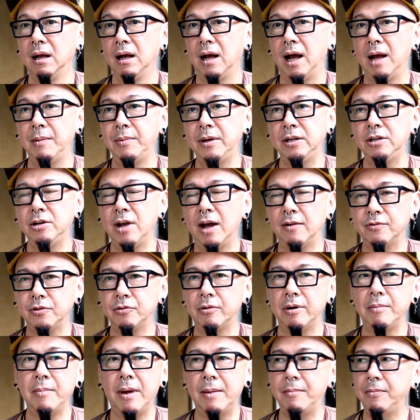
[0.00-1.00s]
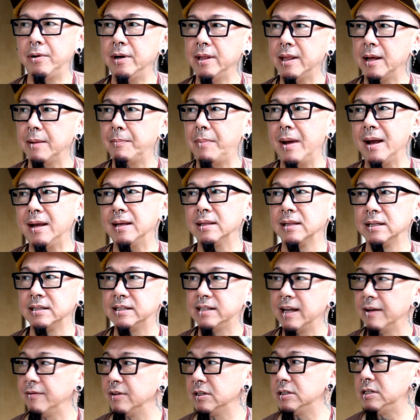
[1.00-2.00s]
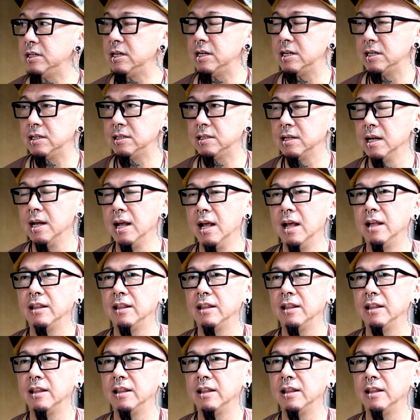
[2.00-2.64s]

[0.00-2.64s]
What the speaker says: I mean, you have to remember that back in the 70s,